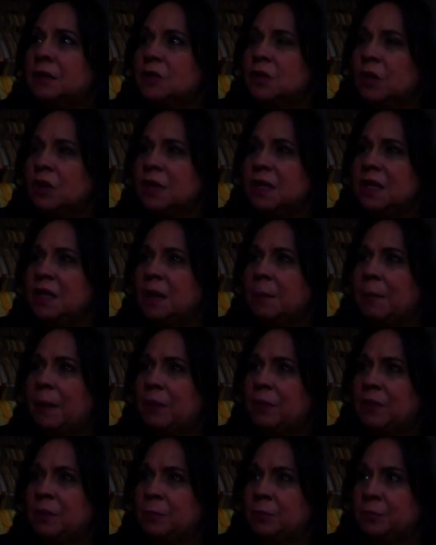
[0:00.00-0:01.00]
talking
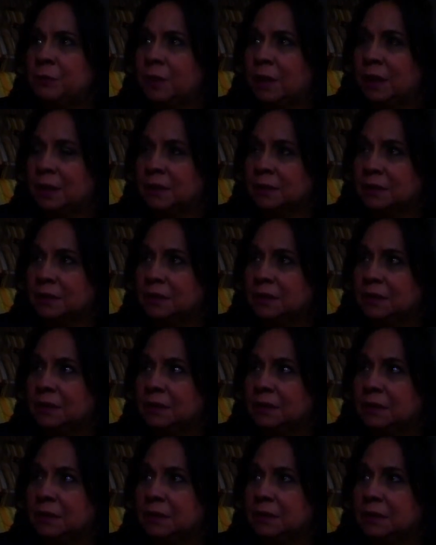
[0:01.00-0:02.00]
about the
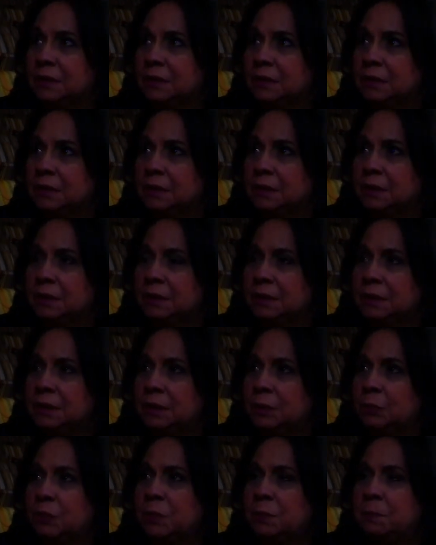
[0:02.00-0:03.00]
Bronx
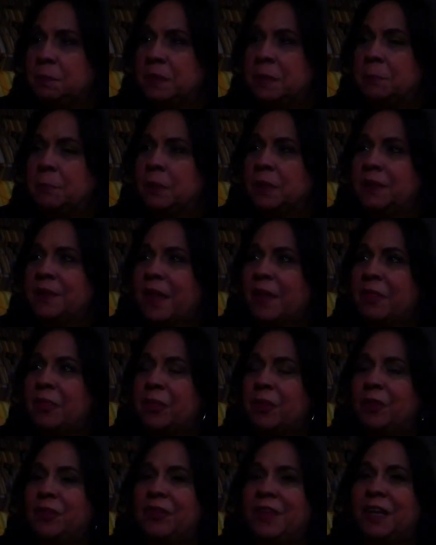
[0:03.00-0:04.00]
with people
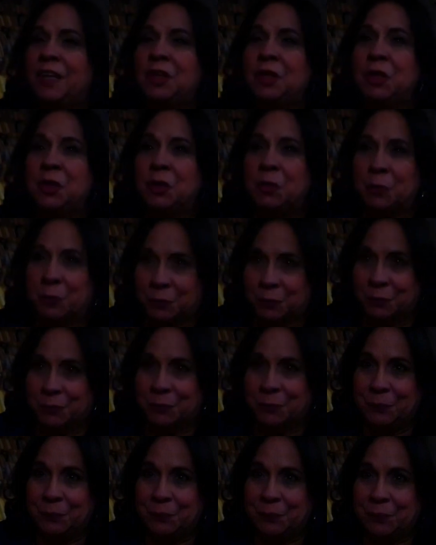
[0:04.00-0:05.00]
that thought they knew
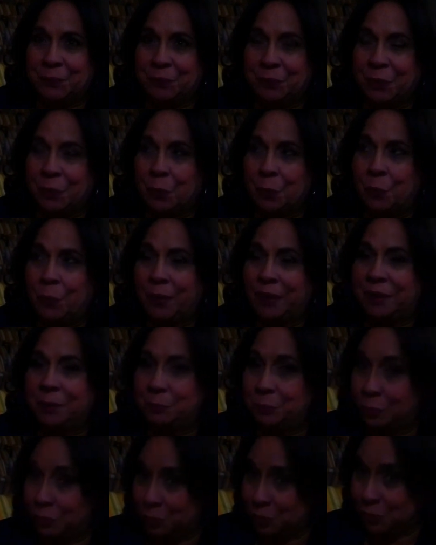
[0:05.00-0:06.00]
what the
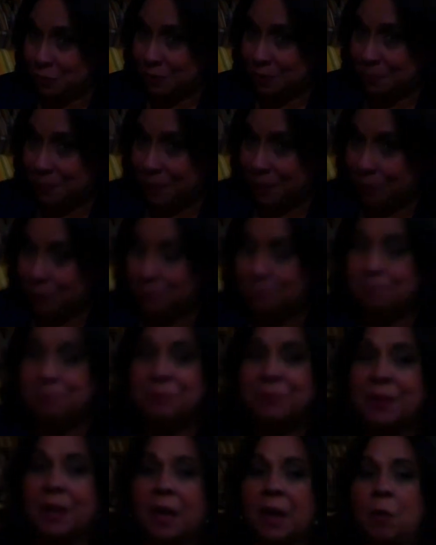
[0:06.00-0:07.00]
Bronx was about.
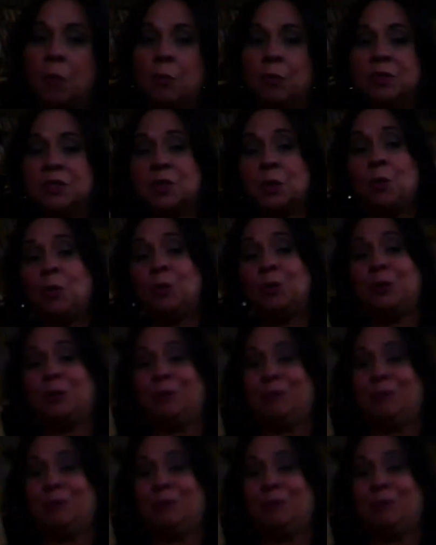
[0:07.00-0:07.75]
was a whole